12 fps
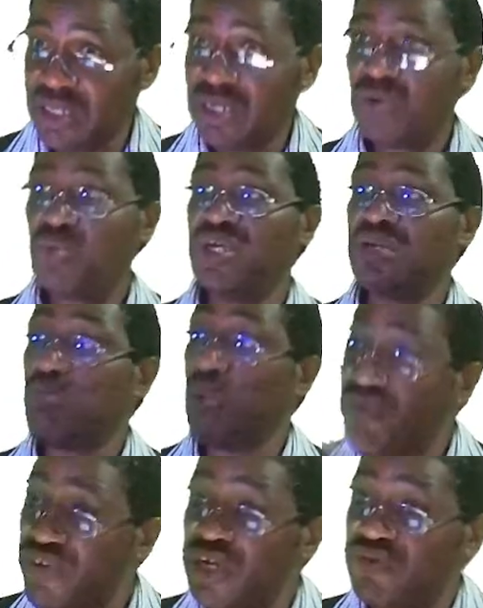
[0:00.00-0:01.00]
We
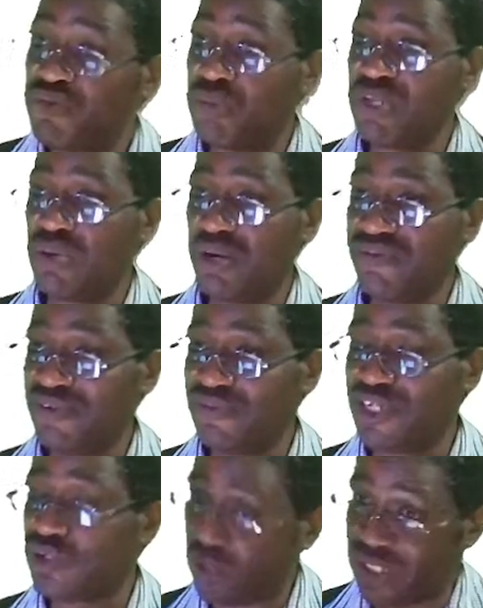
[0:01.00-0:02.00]
removed it from the 150
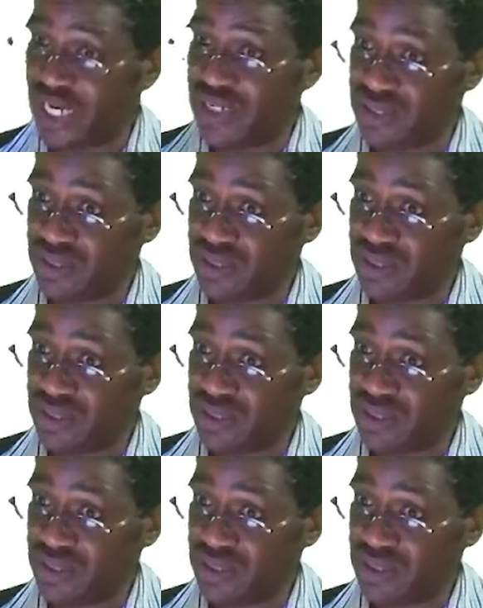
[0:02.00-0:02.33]
totally.